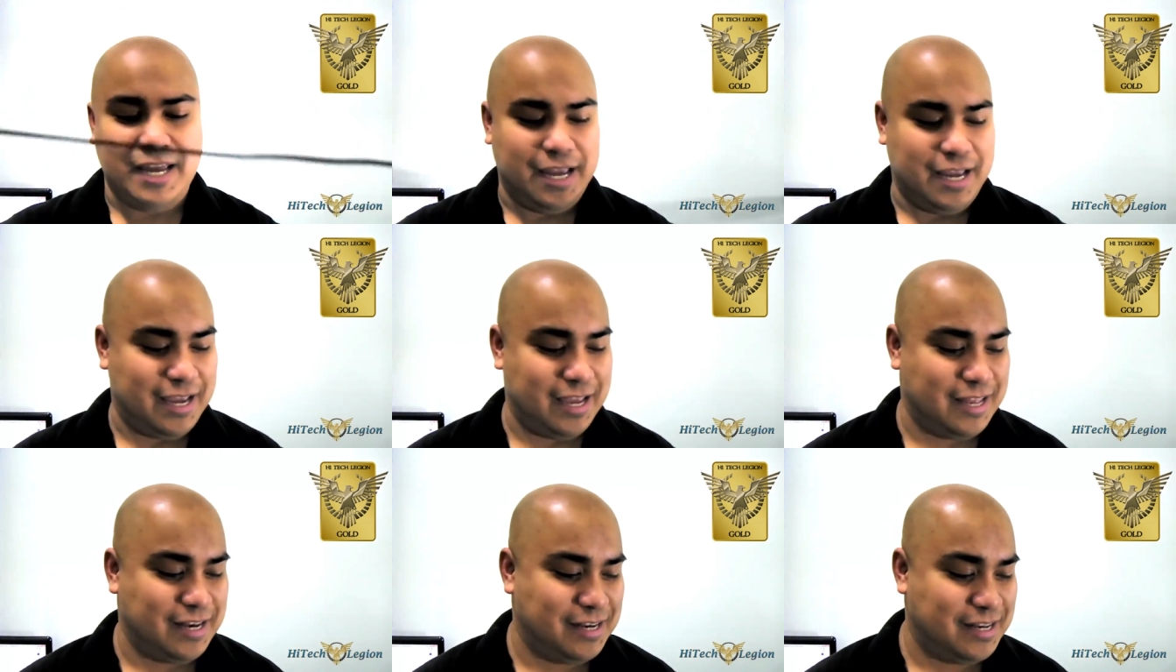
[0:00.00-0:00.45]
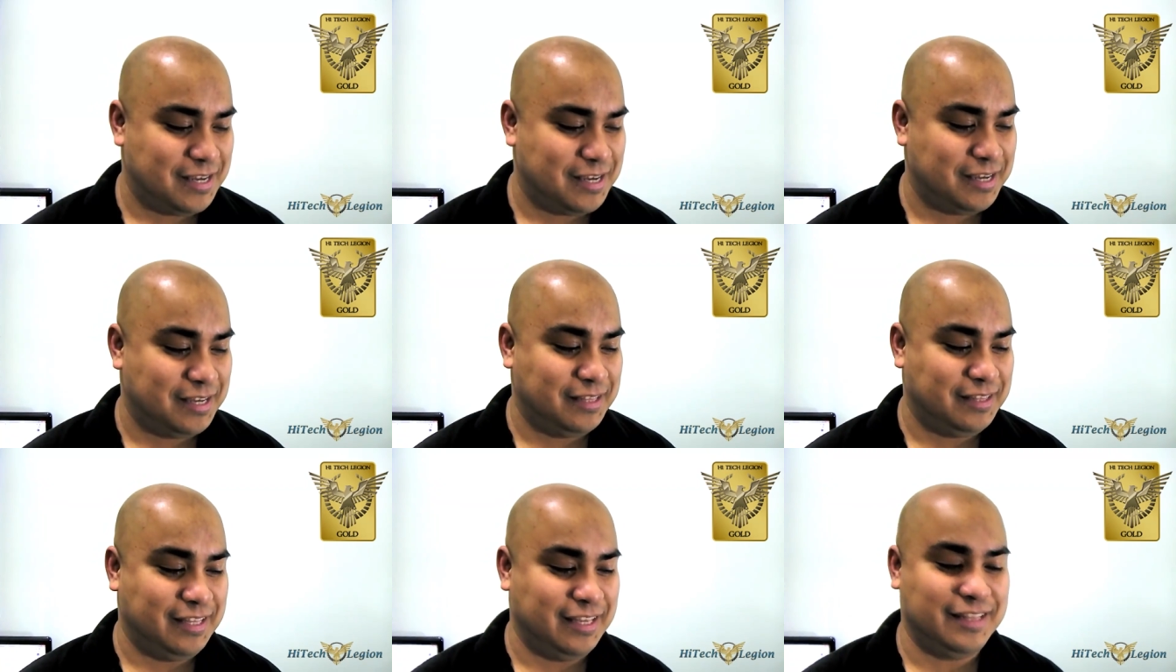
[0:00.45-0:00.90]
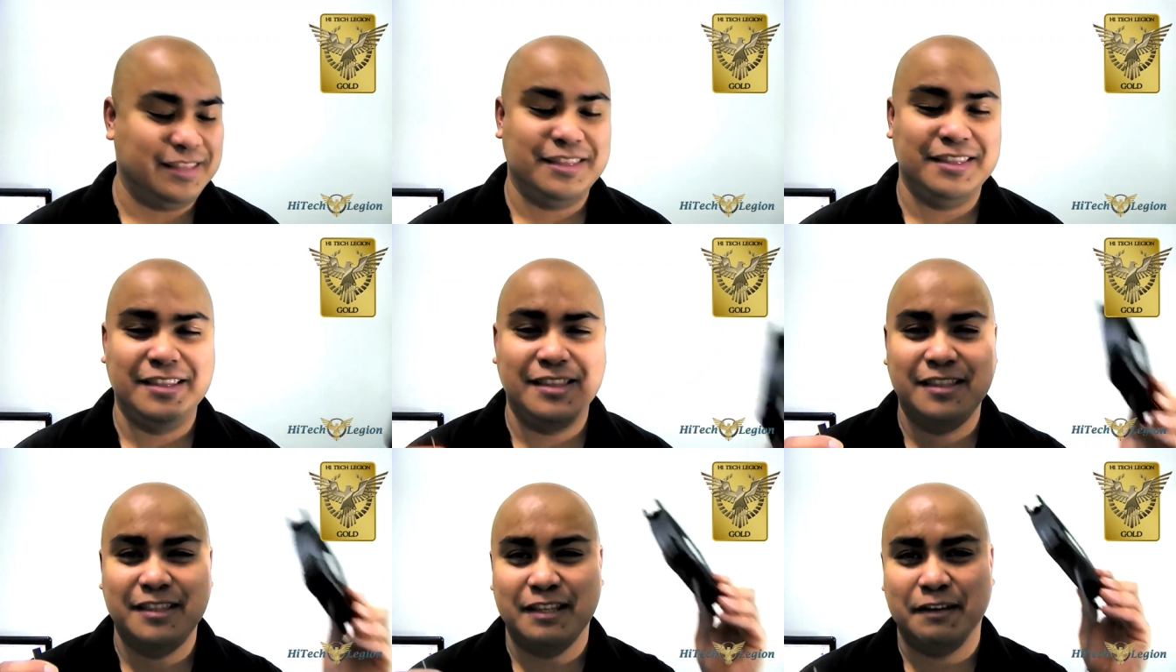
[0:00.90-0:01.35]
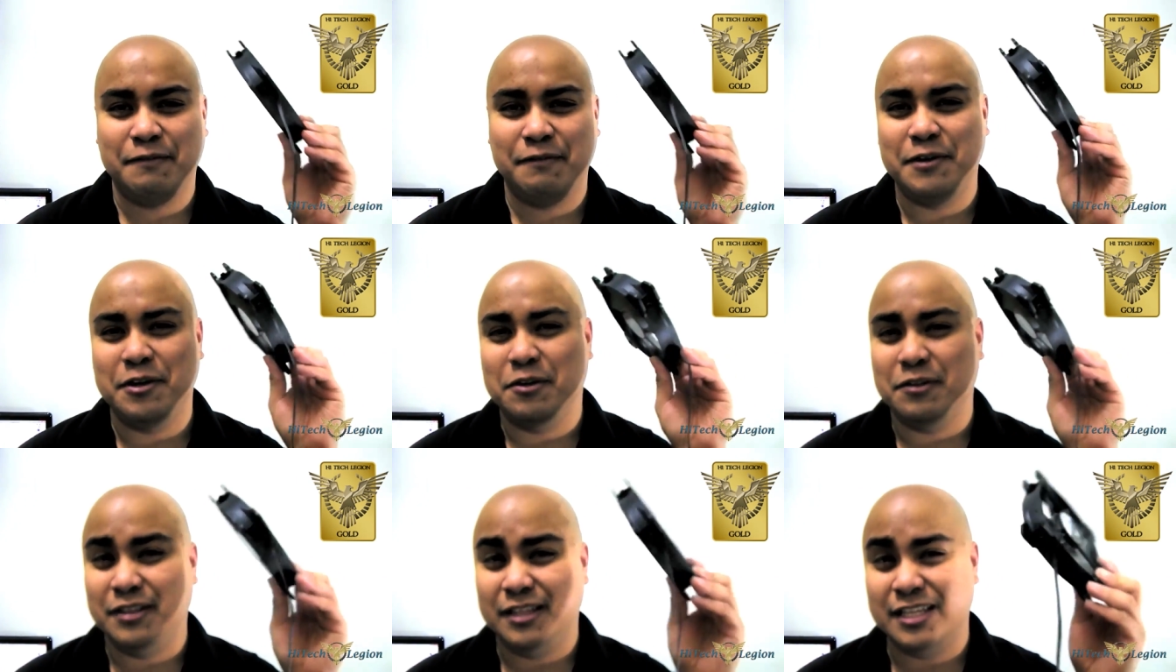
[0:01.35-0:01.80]
And uh, it,
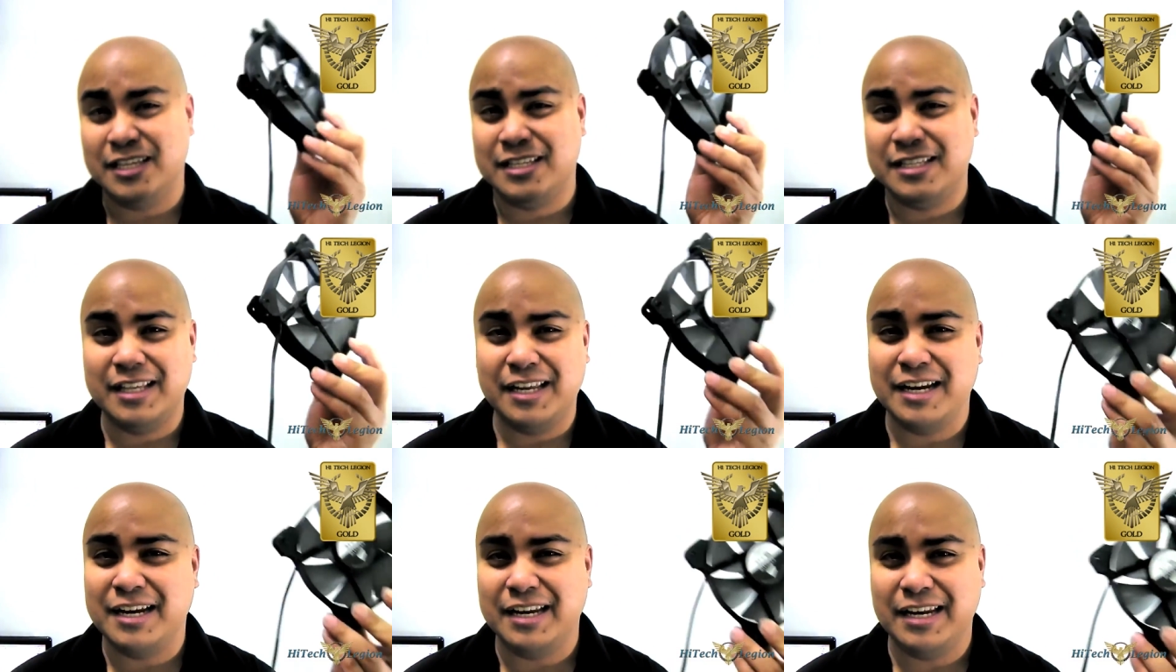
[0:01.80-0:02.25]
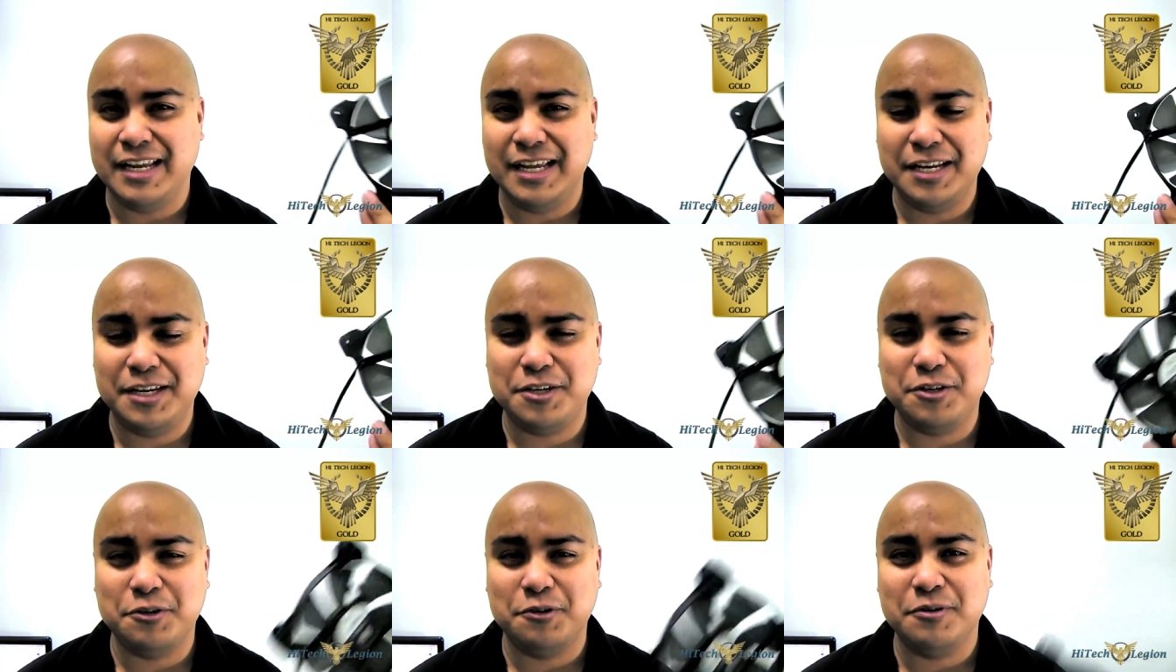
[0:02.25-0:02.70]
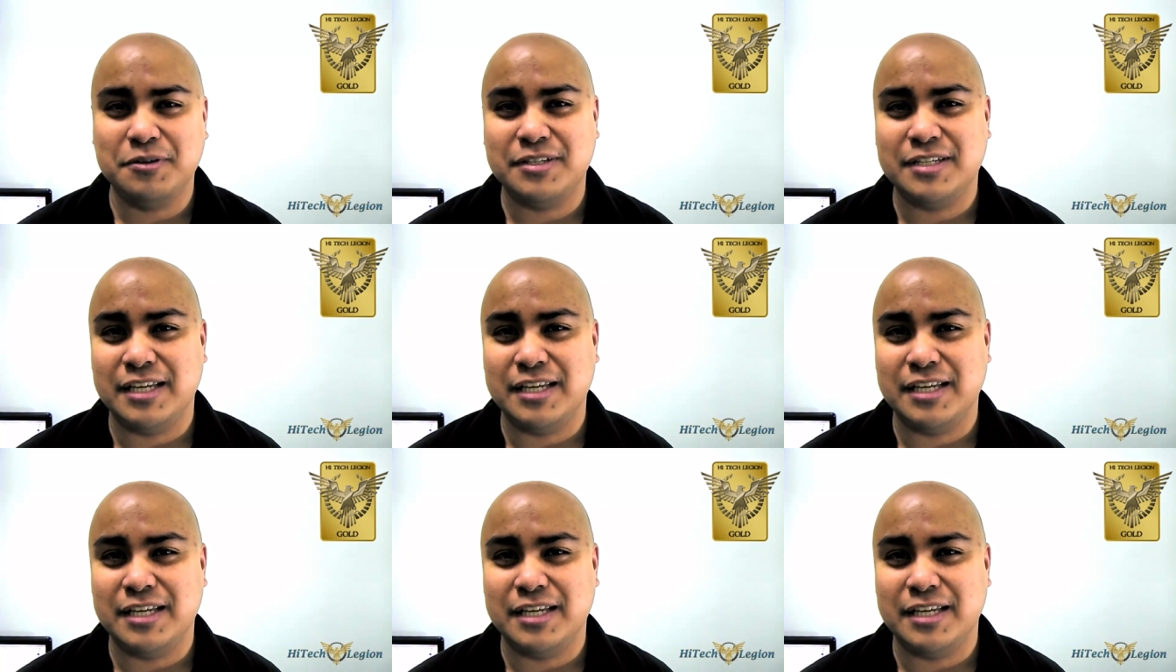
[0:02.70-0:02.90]
even though this didn't need to,